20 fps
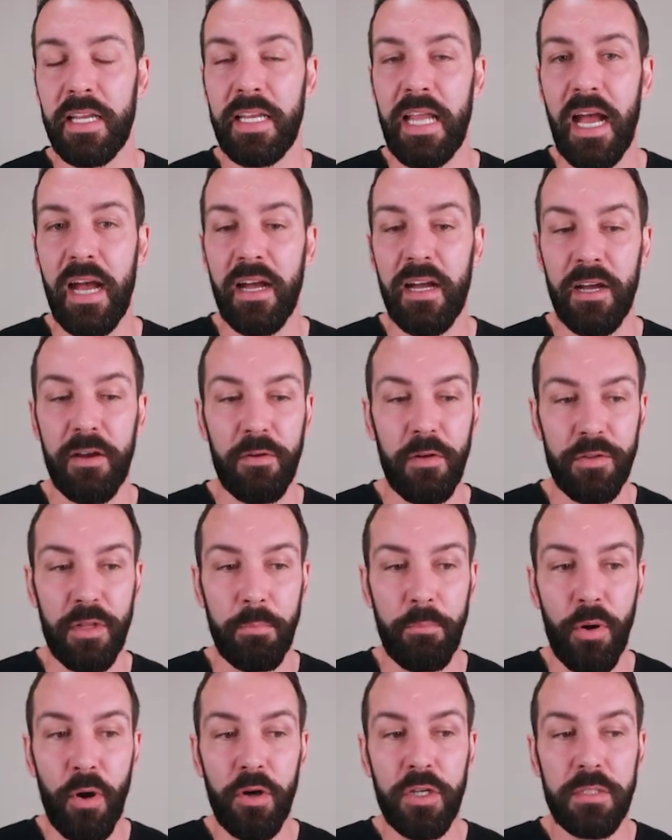the
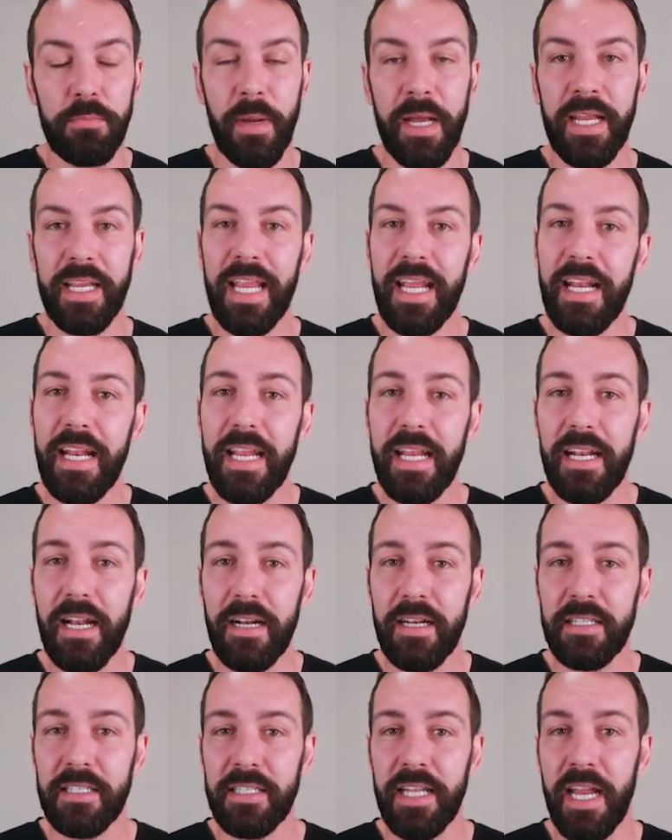prospect getting an
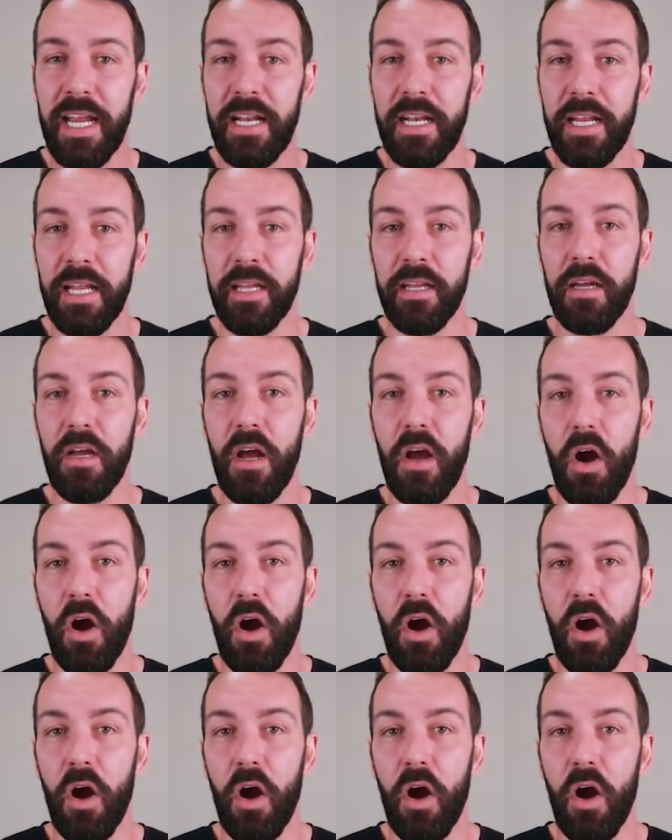understanding